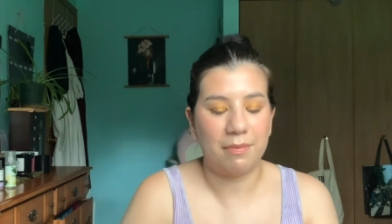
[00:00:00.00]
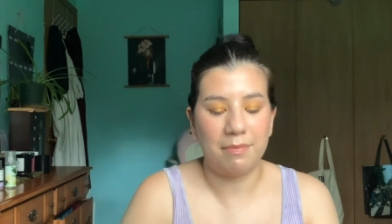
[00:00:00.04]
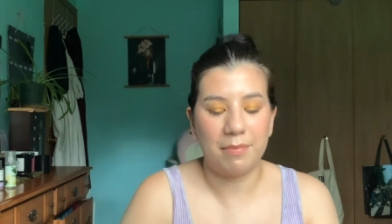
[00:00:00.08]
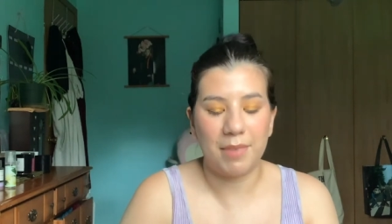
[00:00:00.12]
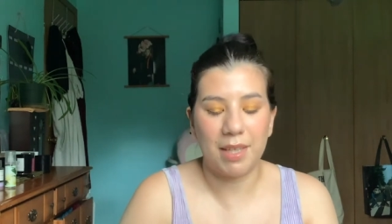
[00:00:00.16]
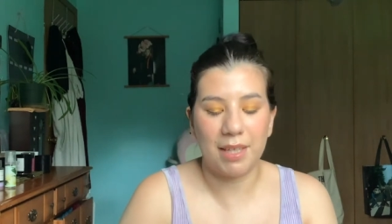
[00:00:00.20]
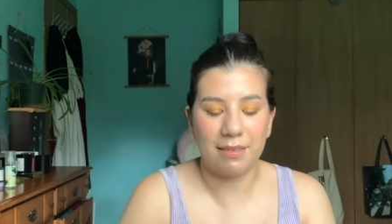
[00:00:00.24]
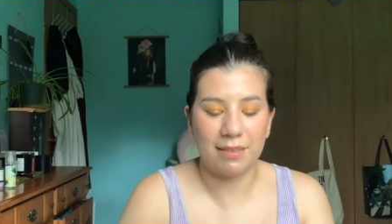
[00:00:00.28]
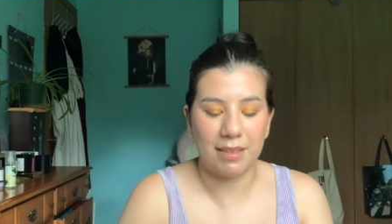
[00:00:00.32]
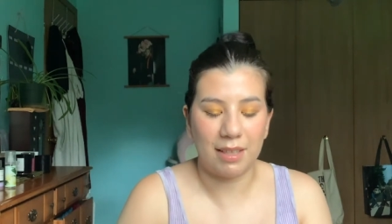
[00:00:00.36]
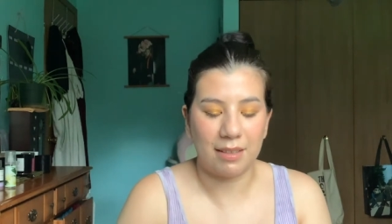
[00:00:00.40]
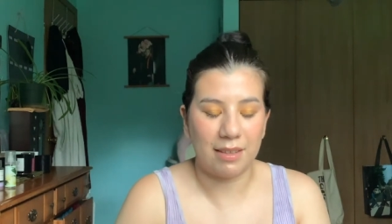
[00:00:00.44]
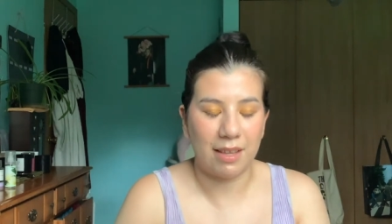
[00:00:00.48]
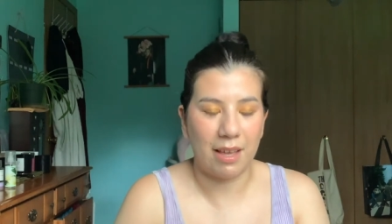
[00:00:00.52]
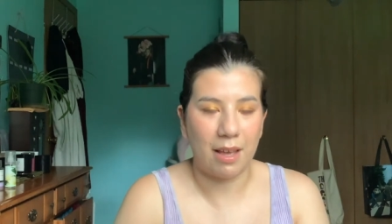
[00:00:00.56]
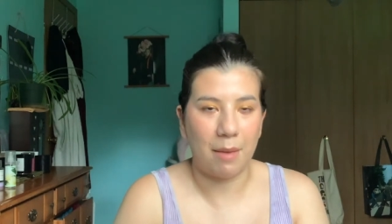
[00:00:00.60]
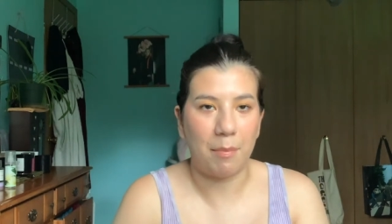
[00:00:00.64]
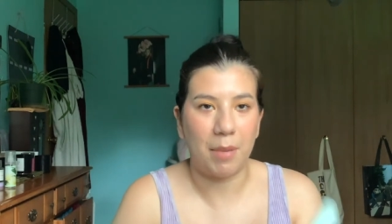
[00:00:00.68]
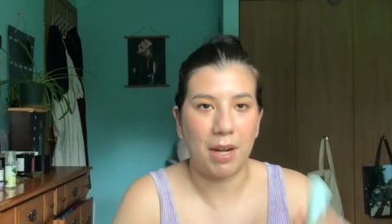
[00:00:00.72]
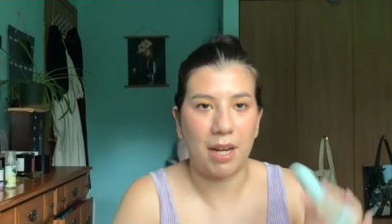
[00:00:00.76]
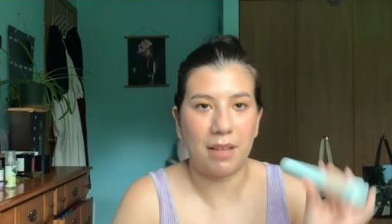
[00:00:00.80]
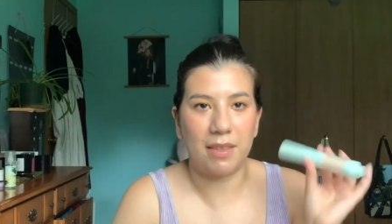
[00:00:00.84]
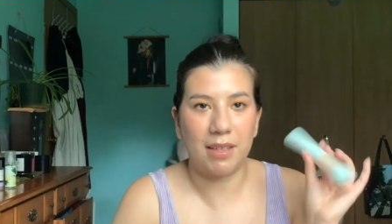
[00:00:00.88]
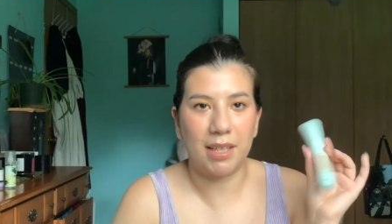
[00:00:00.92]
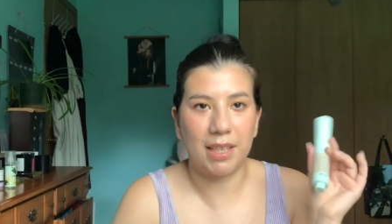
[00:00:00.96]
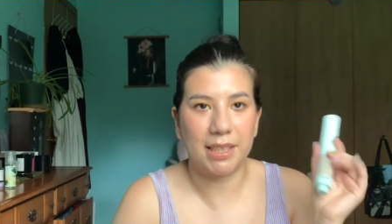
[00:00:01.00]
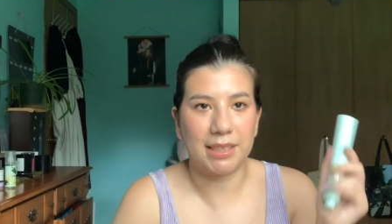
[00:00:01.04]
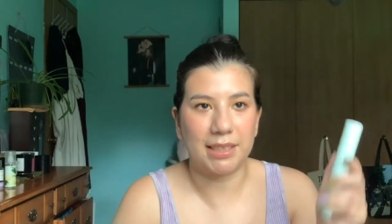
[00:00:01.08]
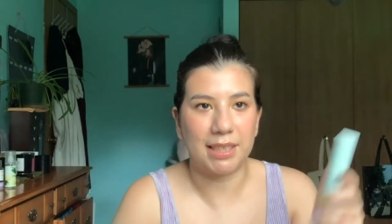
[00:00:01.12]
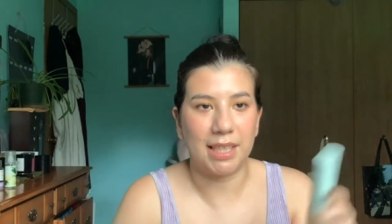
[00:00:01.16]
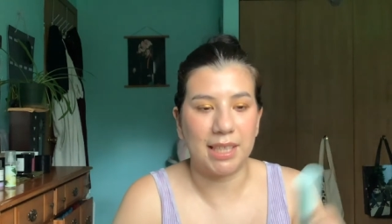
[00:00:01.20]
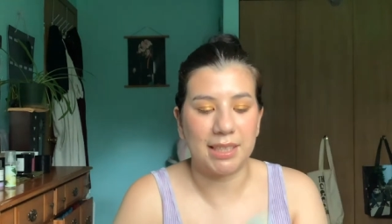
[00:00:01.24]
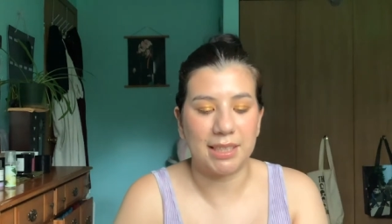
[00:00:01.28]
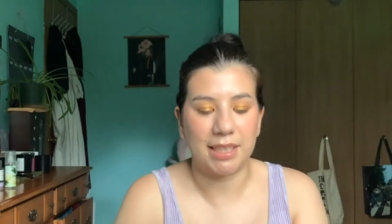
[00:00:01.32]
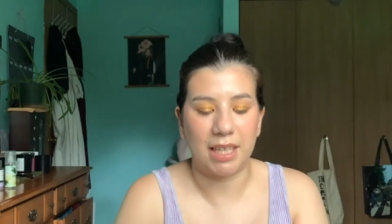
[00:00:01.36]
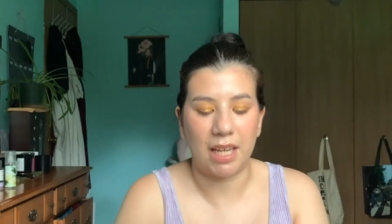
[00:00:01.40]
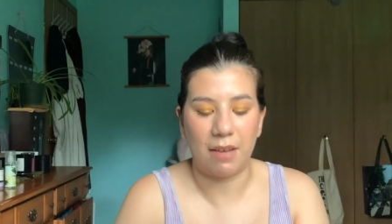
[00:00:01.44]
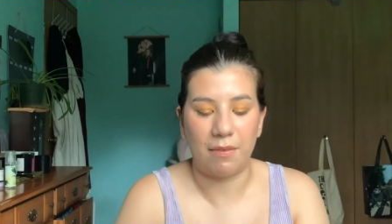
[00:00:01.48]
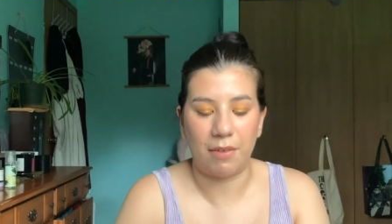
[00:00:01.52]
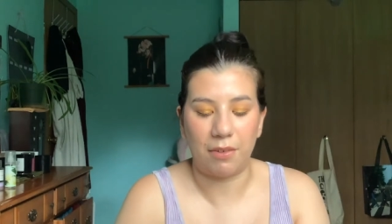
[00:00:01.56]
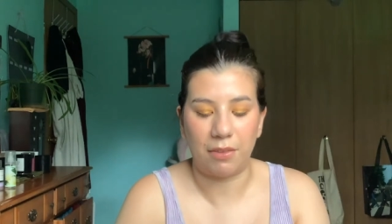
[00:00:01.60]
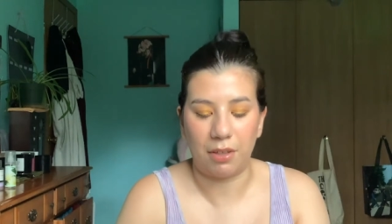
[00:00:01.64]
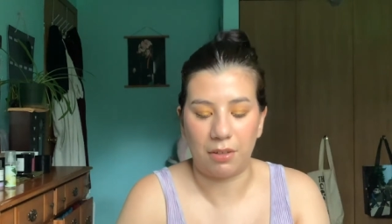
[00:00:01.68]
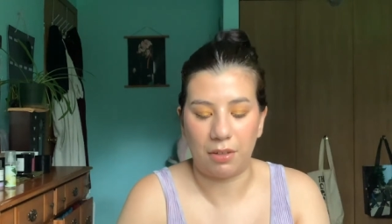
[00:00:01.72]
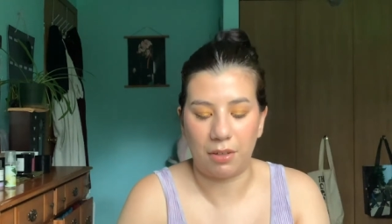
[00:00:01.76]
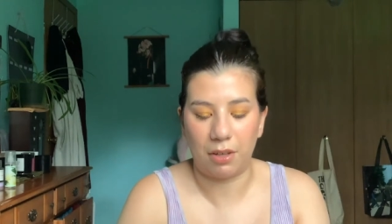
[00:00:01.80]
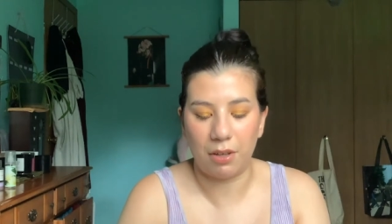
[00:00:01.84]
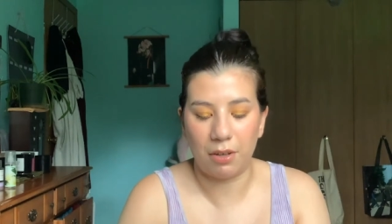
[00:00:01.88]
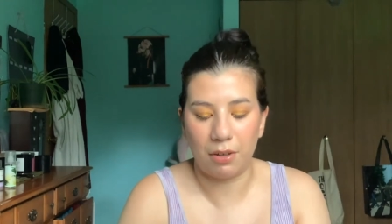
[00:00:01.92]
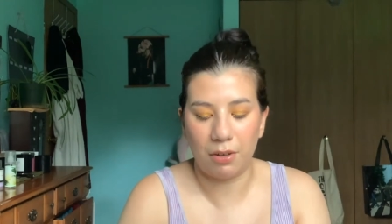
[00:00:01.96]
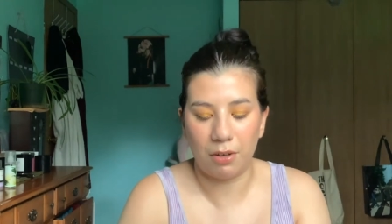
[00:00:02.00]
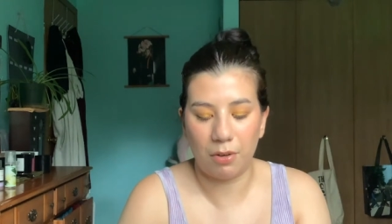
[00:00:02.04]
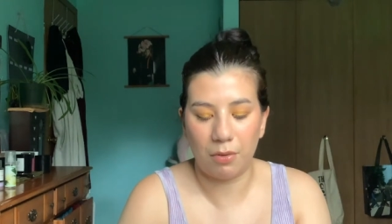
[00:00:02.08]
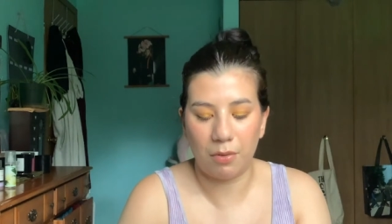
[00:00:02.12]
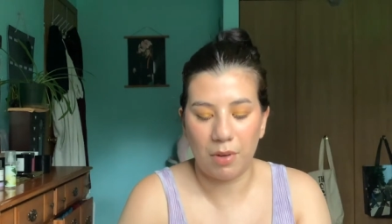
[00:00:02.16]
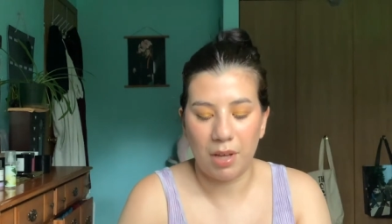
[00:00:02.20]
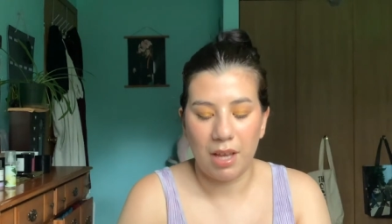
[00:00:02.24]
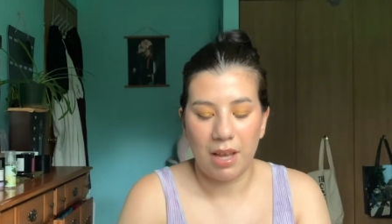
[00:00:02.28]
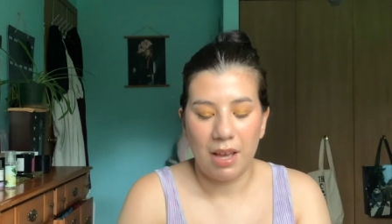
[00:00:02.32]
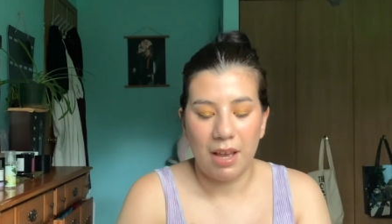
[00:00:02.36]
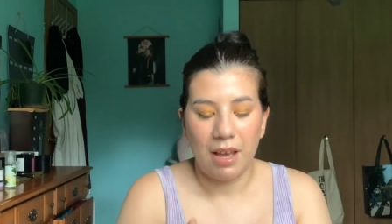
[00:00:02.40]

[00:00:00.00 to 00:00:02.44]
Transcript: things like that. But I think it's nice to have on the go.